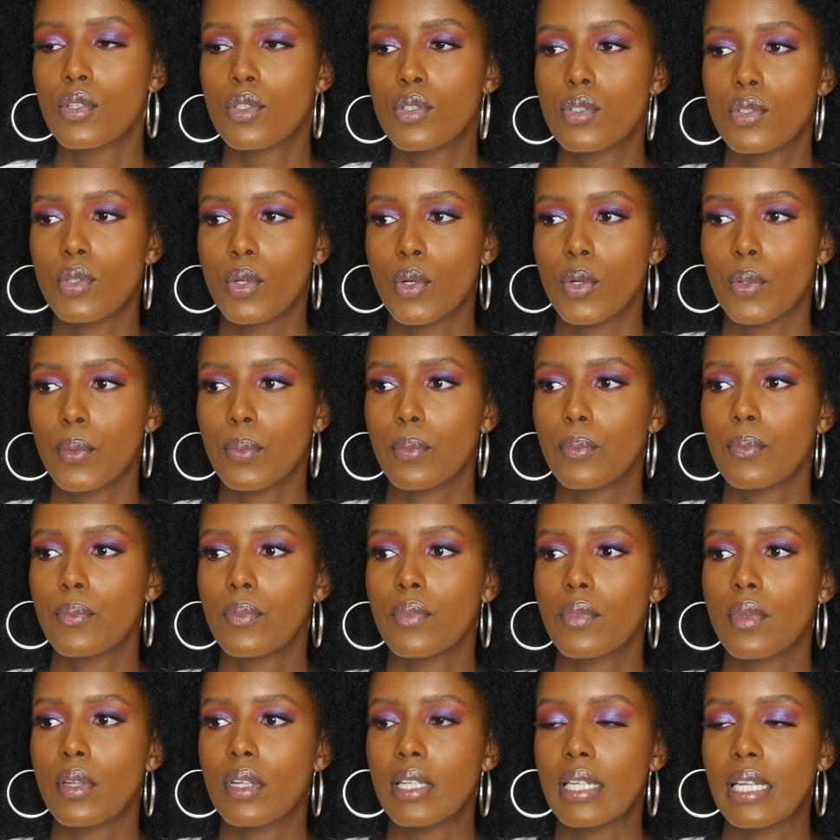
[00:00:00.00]
So
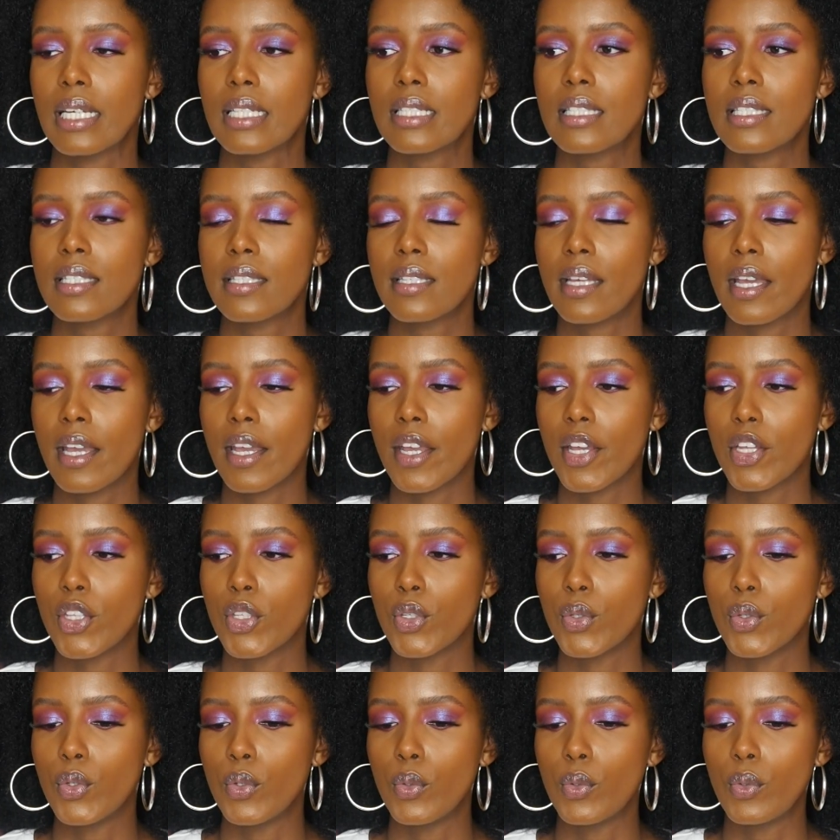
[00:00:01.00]
let's say
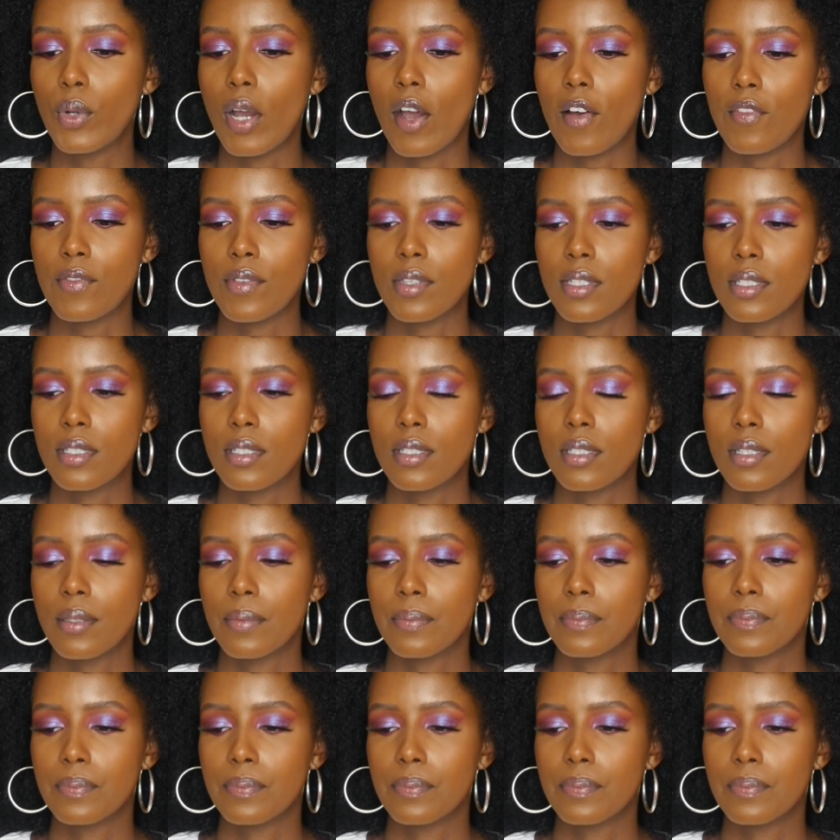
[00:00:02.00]
you have this